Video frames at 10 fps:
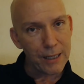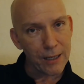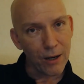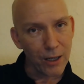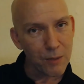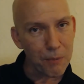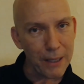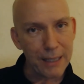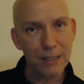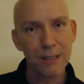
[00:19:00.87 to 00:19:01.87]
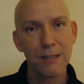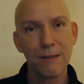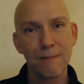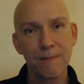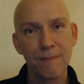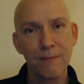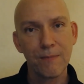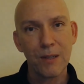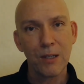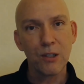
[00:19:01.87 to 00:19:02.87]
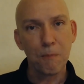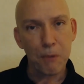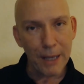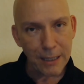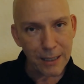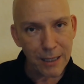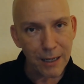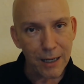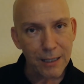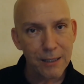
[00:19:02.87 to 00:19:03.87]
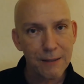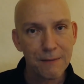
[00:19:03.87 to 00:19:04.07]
in God's place, supplanting God.